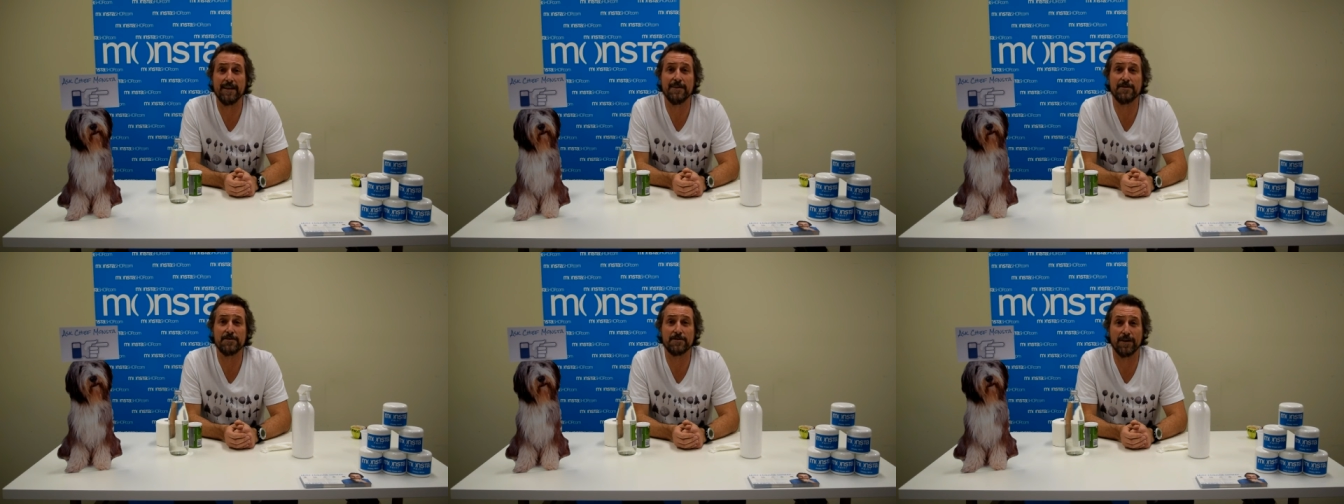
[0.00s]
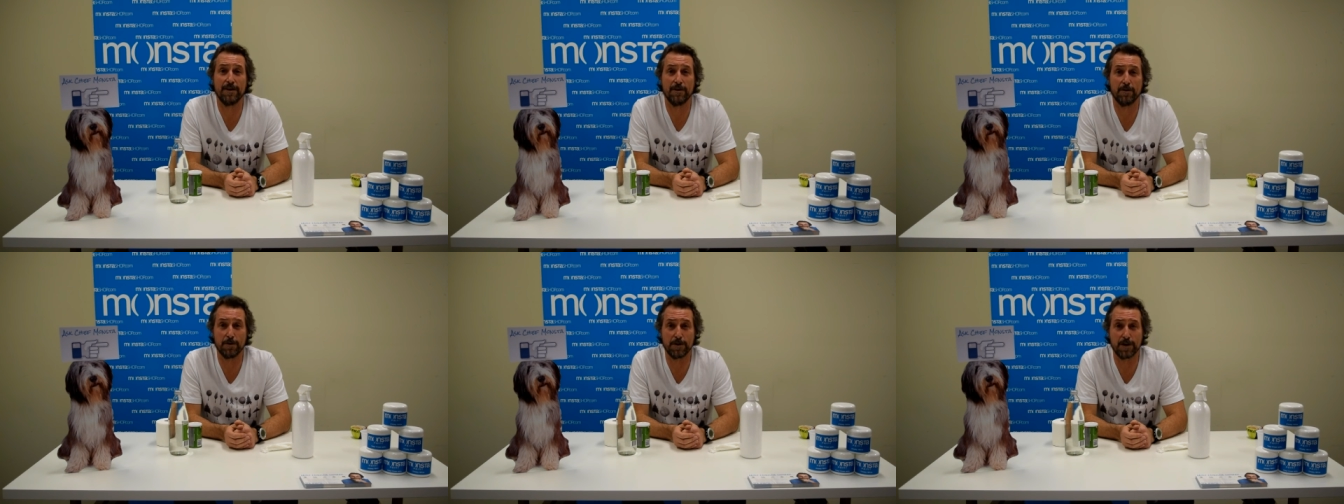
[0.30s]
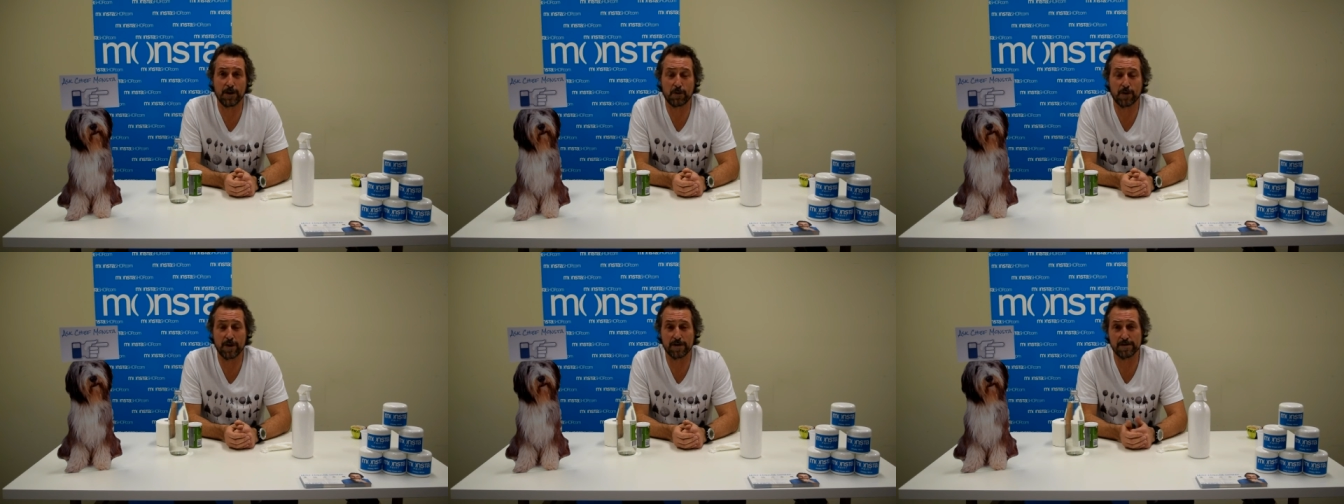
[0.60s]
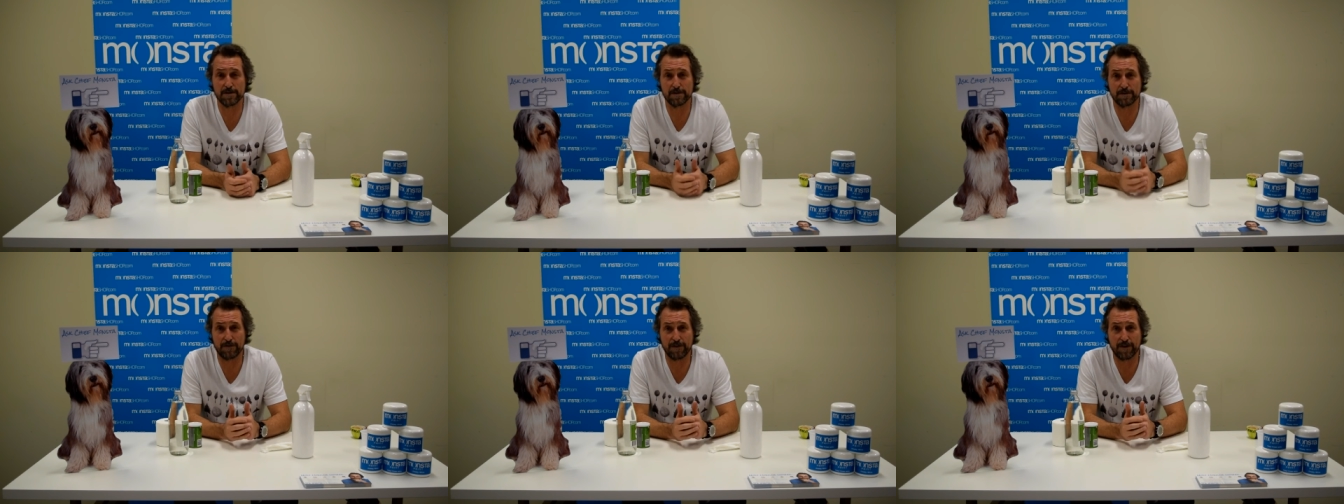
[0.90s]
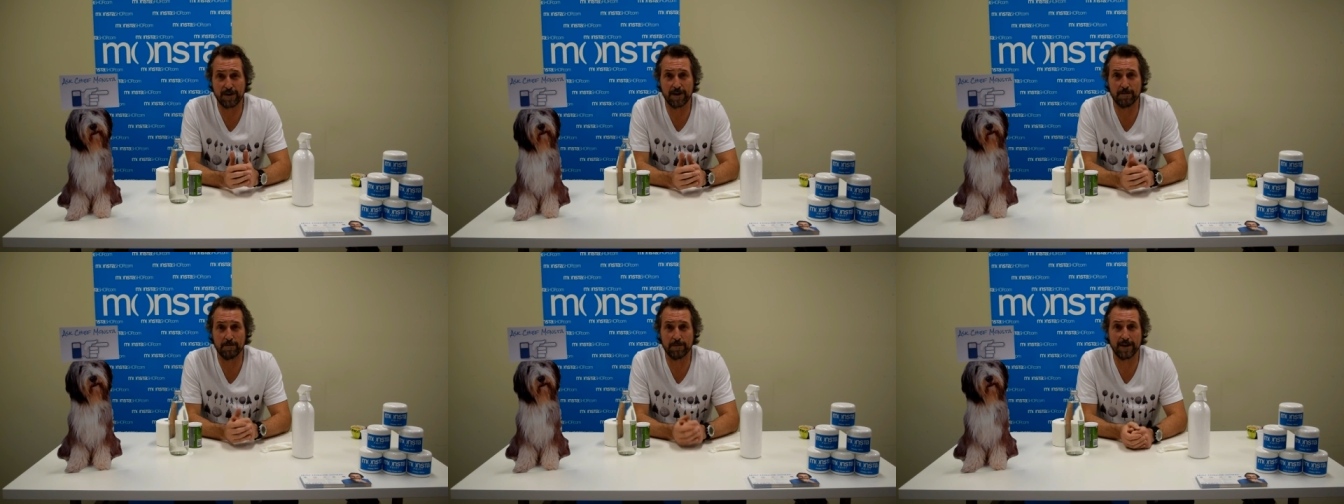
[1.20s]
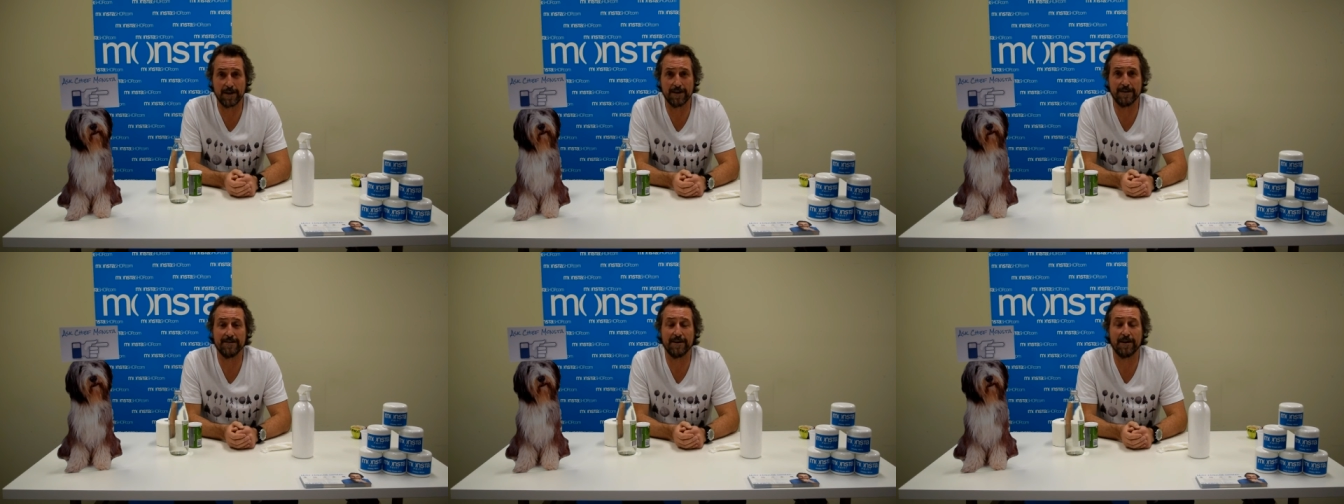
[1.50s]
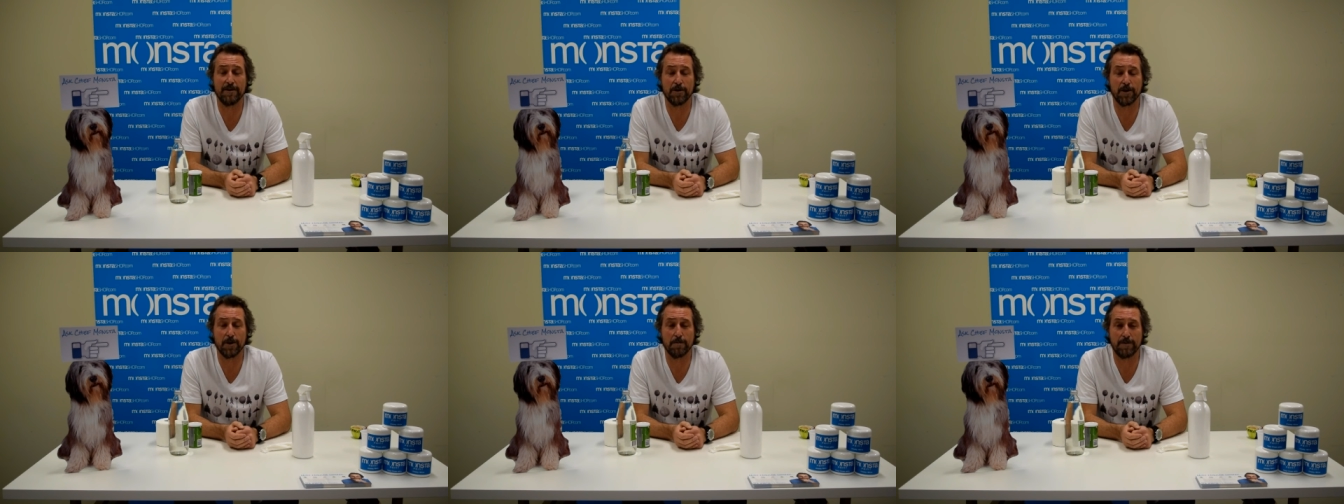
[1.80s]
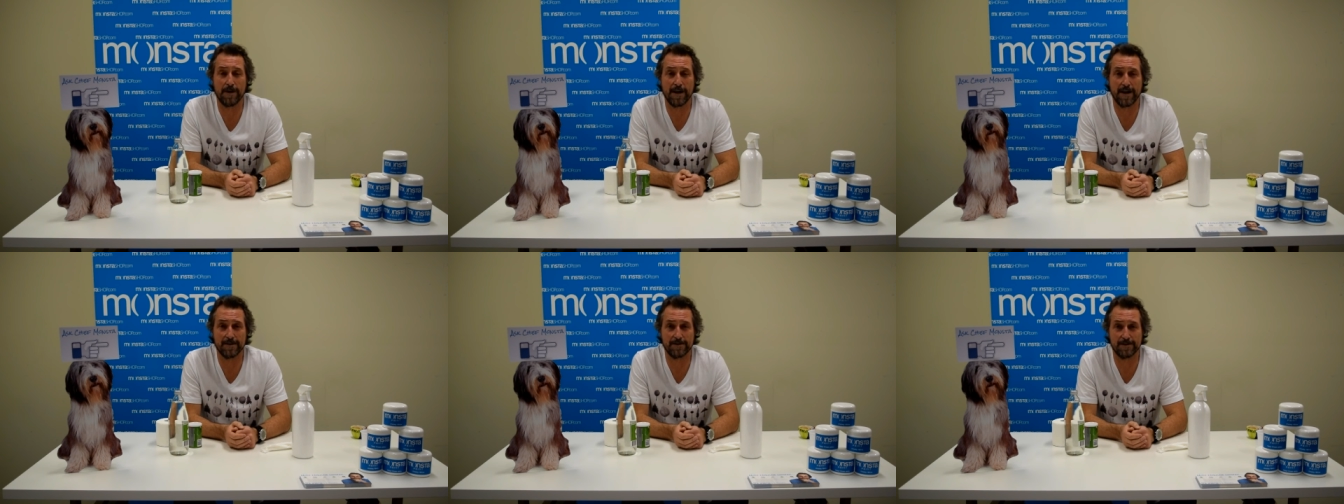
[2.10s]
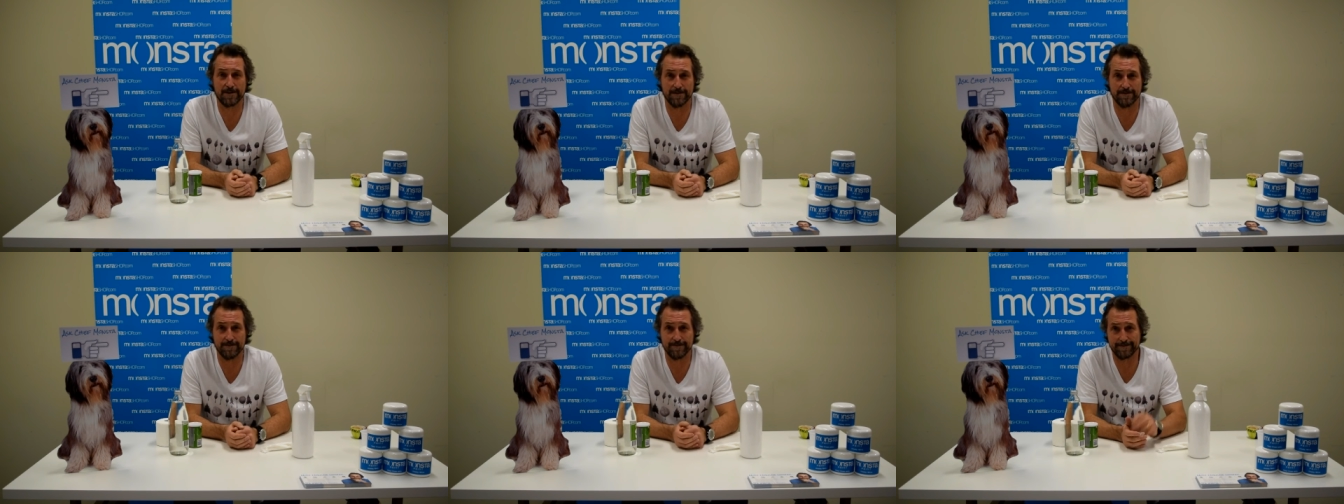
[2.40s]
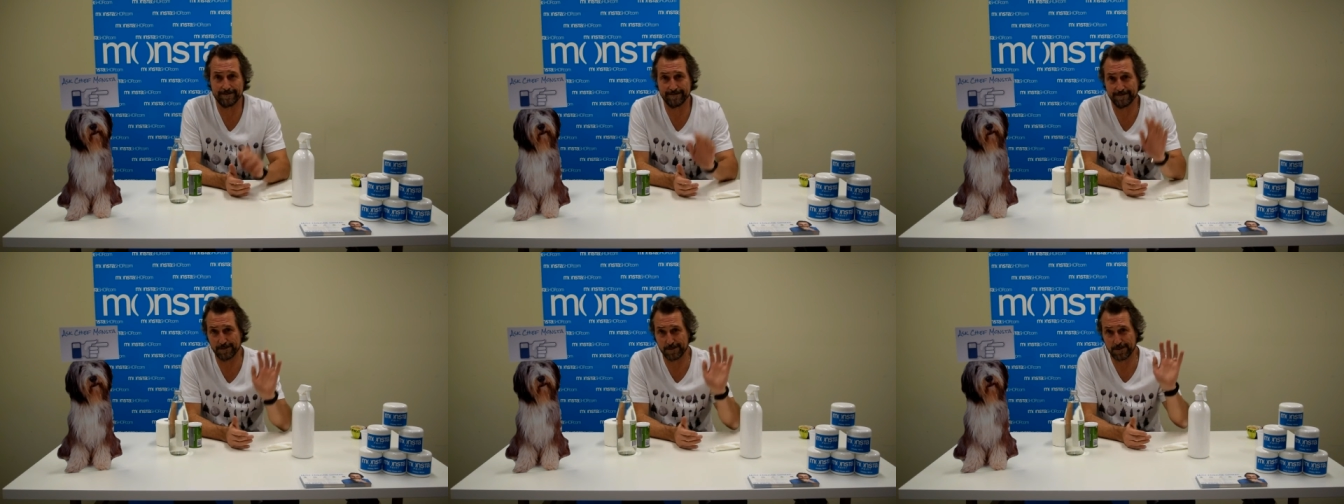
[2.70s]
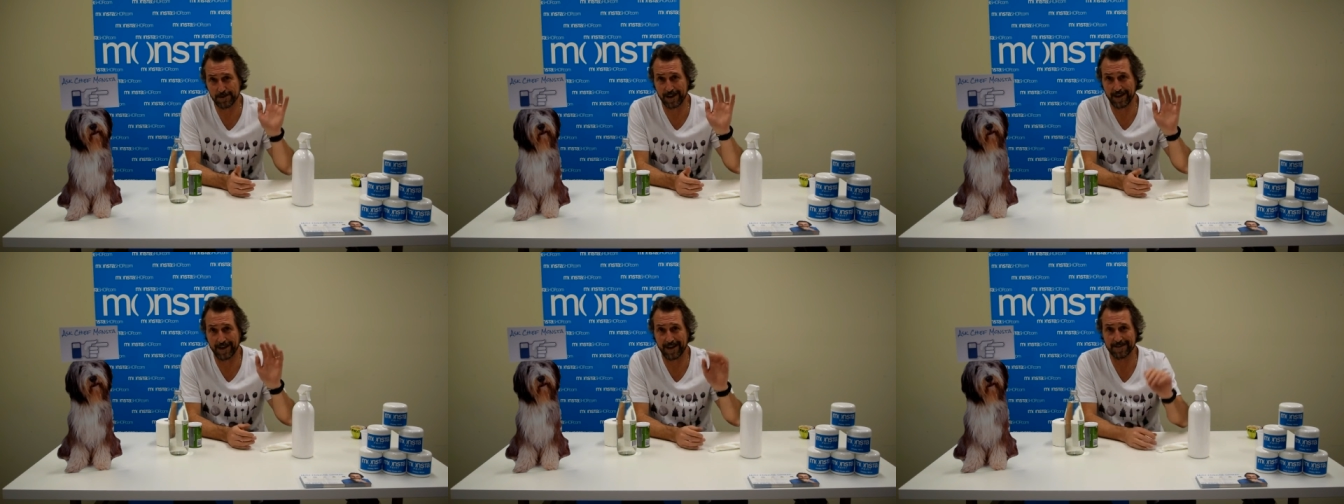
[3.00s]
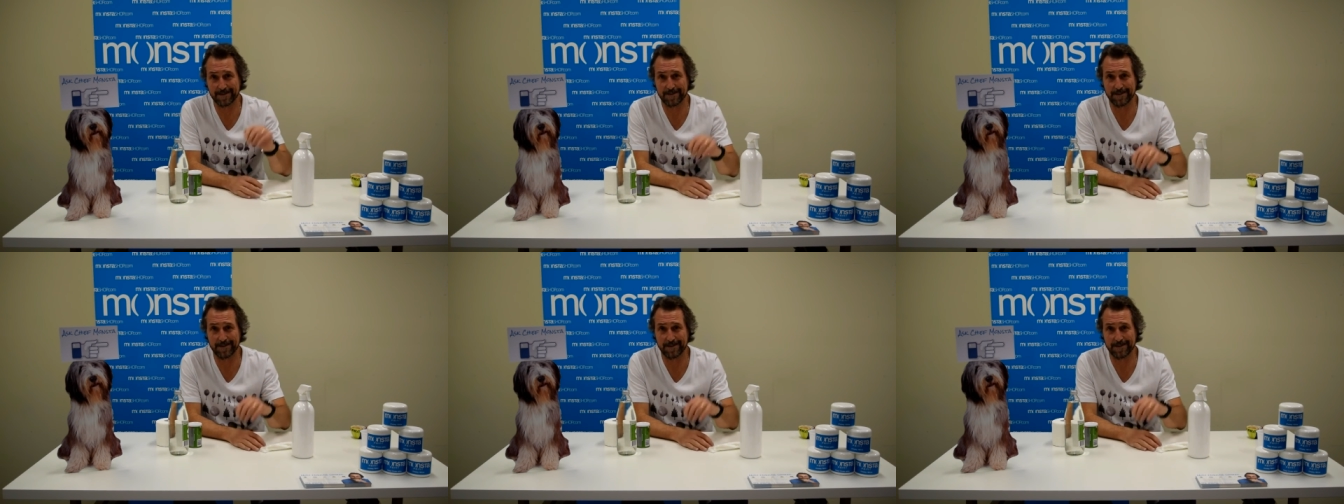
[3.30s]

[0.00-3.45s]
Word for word: So all your questions, fire at me. I'll help answer them. See you next